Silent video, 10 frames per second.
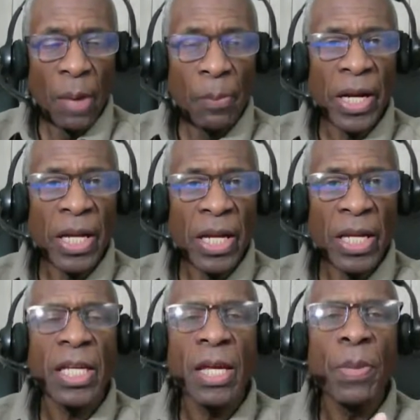But
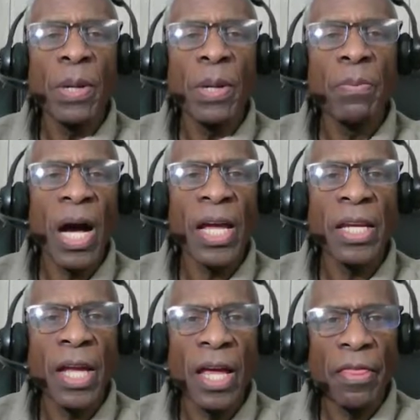again, keep in
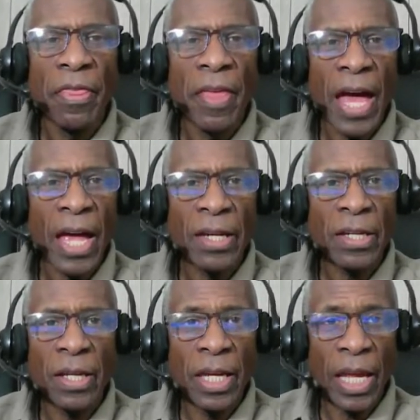mind that
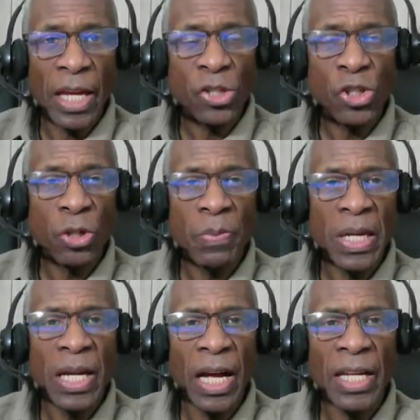it should
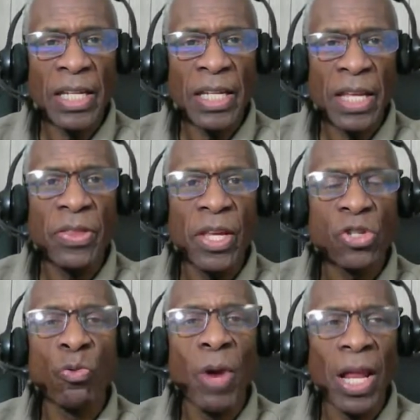be content
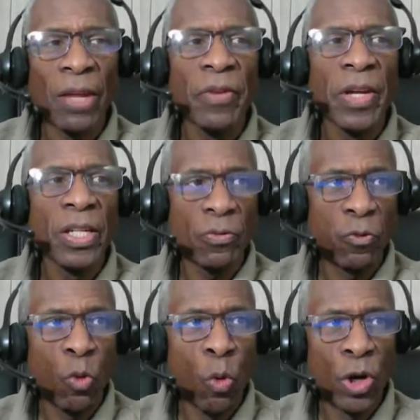that's relevant
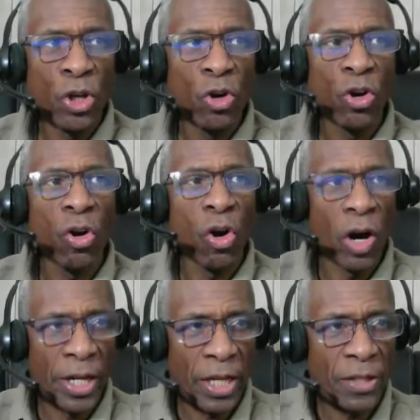for your
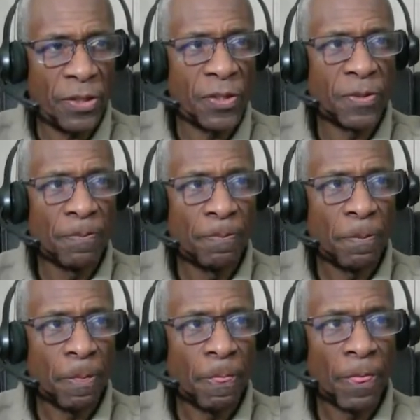audience.
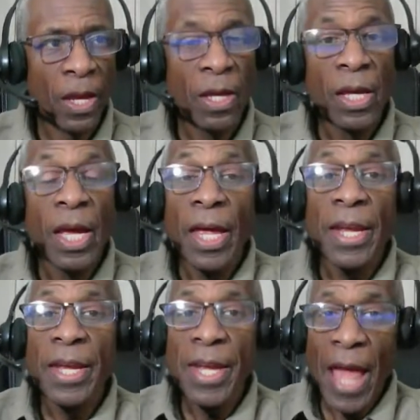
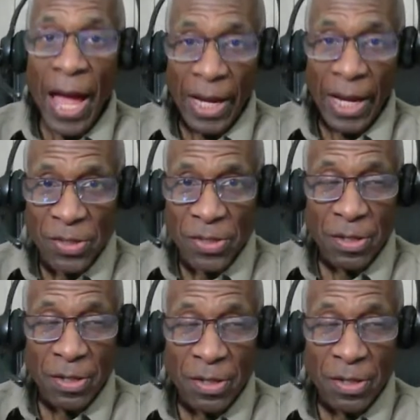Next,